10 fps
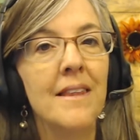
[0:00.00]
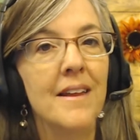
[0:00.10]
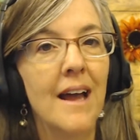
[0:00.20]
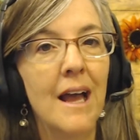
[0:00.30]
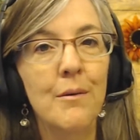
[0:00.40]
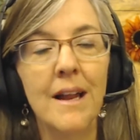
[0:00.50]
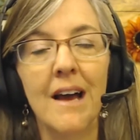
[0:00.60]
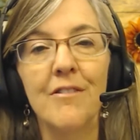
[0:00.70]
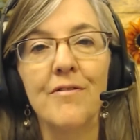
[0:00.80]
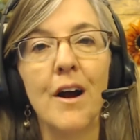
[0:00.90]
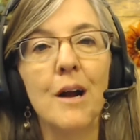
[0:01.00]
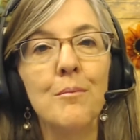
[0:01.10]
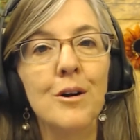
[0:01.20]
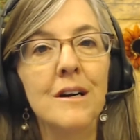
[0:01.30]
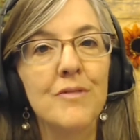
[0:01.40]
that I would have far
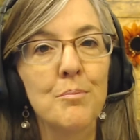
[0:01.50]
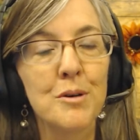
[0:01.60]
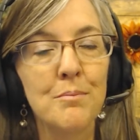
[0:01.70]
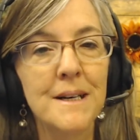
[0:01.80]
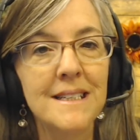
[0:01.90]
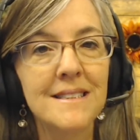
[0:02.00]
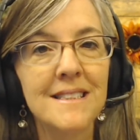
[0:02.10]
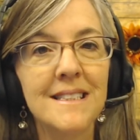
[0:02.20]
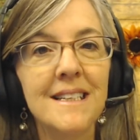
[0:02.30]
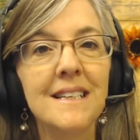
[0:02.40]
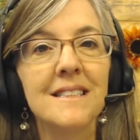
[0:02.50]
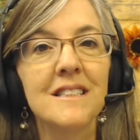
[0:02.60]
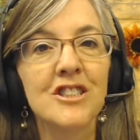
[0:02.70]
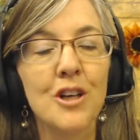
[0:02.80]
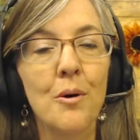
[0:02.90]
more of a propensity to
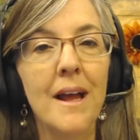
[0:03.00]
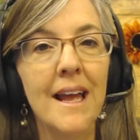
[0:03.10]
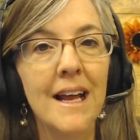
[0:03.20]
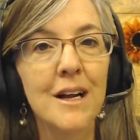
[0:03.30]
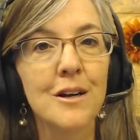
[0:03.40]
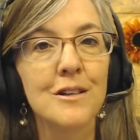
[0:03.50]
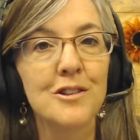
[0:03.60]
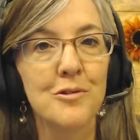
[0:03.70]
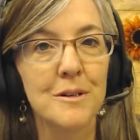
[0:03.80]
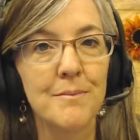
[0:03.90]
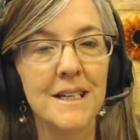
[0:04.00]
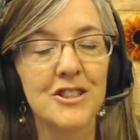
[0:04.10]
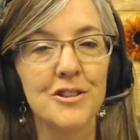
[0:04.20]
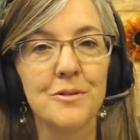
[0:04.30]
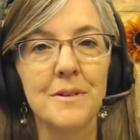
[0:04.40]
show anger toward my
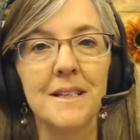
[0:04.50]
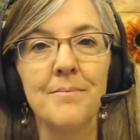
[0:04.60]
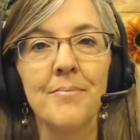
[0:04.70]
children.